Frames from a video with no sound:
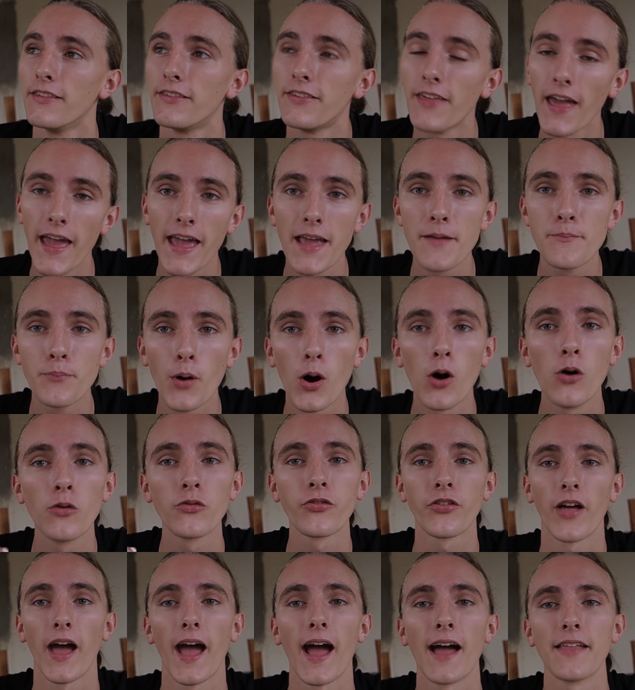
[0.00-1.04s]
They
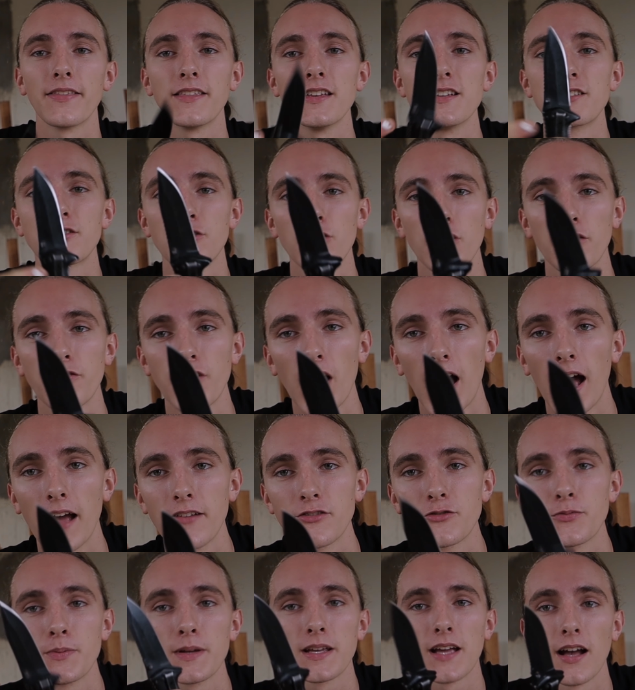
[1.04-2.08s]
both had these sort of
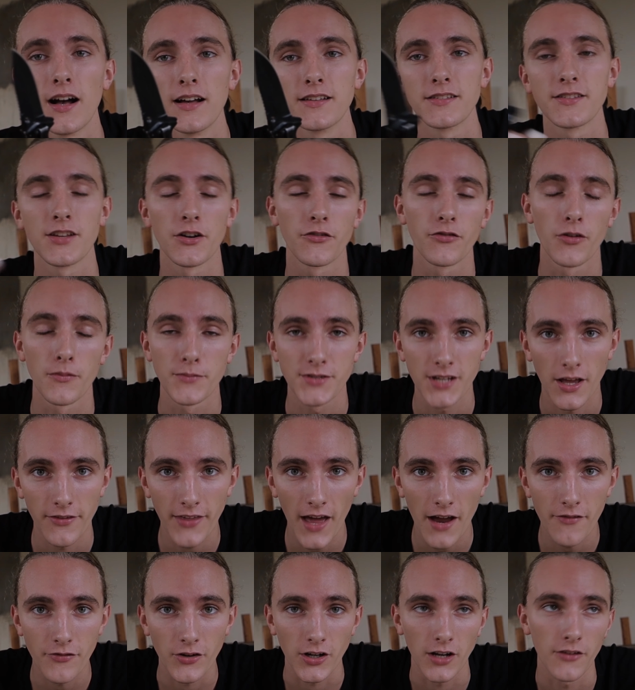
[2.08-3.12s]
knives because they're from South
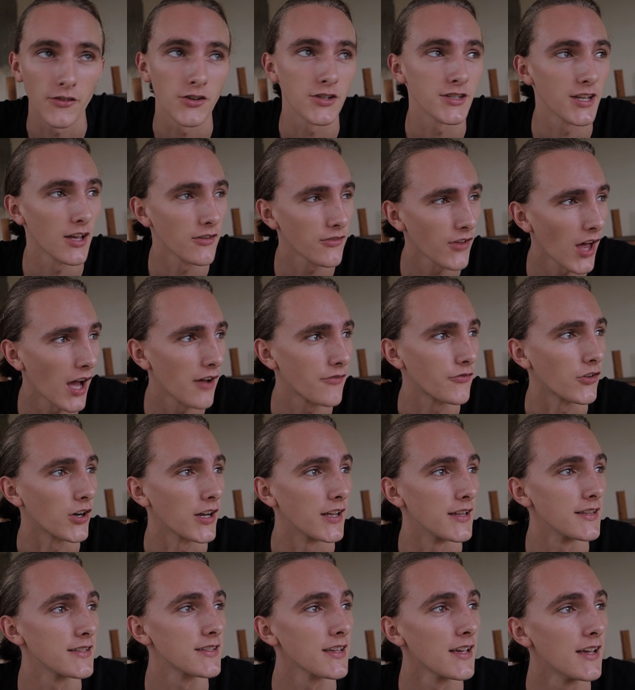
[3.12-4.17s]
Africa. They're South
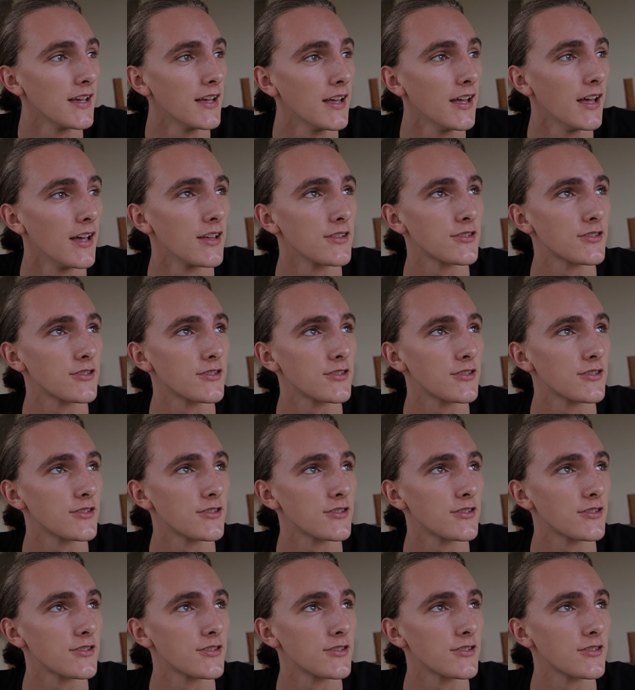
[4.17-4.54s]
Africans.